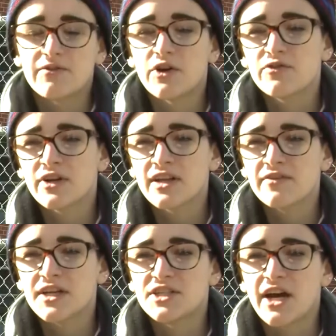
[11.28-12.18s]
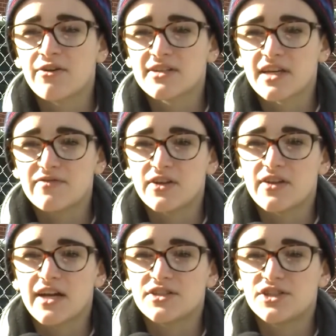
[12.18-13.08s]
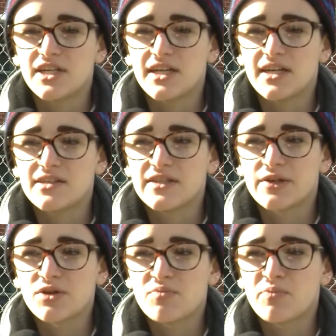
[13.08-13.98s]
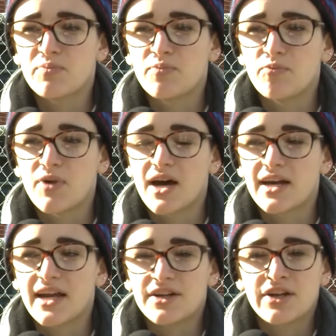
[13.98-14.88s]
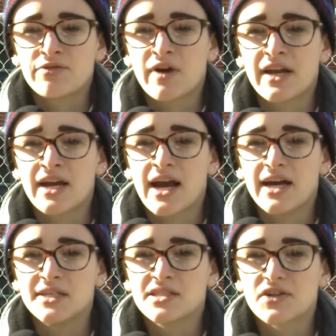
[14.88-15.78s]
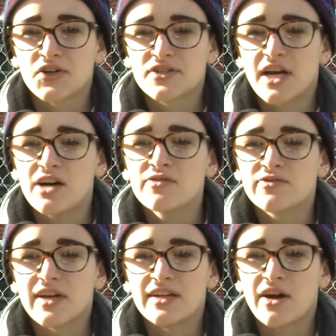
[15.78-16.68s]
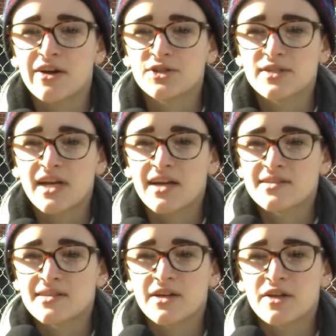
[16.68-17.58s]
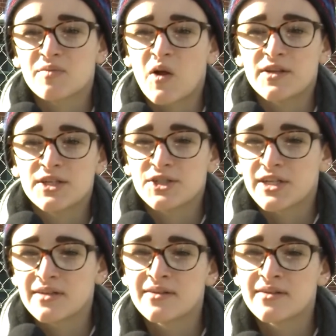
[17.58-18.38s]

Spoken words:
voted for Olivia Chow because I feel that she is the only candidate running as herself and not just as another politician.